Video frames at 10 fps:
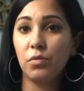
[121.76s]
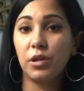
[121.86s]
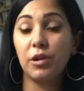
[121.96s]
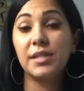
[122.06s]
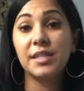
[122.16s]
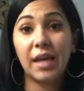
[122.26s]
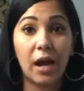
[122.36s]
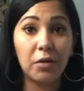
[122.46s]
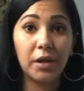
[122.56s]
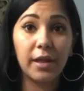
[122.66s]
there is a
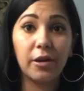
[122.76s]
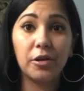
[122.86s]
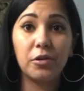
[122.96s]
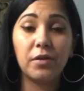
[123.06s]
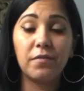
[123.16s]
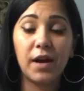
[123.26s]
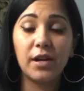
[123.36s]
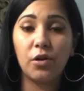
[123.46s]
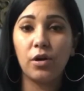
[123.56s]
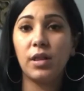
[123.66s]
calculator you can
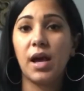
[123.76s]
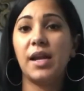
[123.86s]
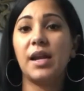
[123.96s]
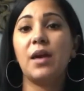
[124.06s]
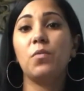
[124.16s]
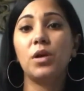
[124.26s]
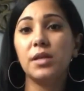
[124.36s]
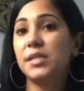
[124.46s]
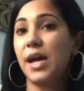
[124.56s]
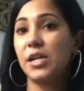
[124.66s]
find online, and I will
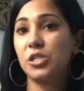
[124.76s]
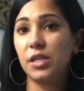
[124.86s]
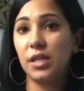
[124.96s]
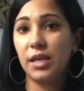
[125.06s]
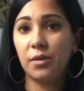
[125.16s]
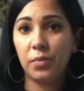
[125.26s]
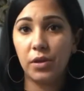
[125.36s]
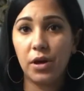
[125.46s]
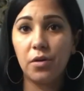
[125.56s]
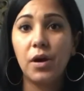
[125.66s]
attach the link
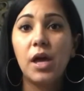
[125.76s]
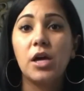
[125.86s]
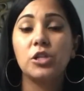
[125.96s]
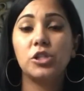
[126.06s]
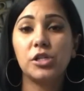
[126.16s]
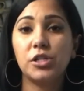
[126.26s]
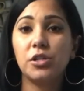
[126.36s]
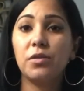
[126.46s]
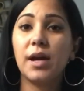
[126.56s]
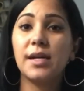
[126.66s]
below, just so
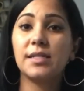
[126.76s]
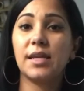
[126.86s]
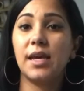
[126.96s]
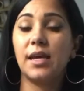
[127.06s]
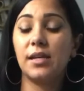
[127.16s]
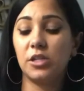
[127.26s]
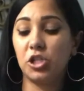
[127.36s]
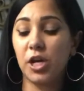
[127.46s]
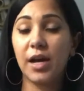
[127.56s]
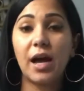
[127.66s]
you guys can
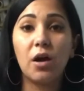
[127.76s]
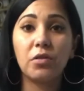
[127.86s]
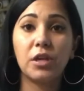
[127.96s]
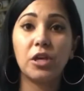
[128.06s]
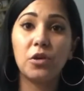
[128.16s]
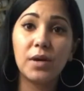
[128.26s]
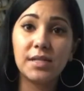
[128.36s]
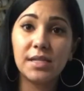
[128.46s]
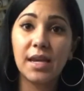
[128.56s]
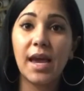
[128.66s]
check out the
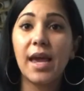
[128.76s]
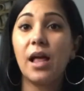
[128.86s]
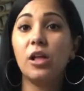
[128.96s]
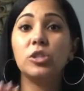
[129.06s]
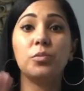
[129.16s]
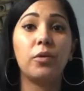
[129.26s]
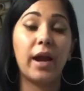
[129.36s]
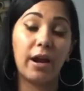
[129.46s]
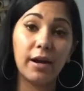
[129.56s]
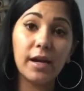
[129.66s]
USDA eligible
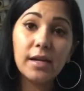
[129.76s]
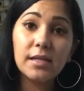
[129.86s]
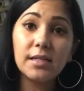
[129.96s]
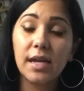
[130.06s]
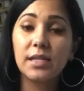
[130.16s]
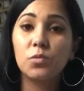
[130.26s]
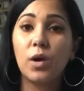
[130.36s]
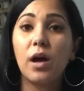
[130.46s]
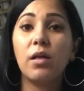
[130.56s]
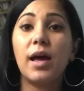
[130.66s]
areas as
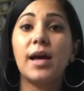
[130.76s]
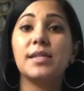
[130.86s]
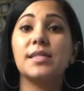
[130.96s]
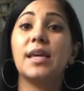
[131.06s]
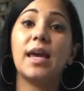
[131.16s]
well as the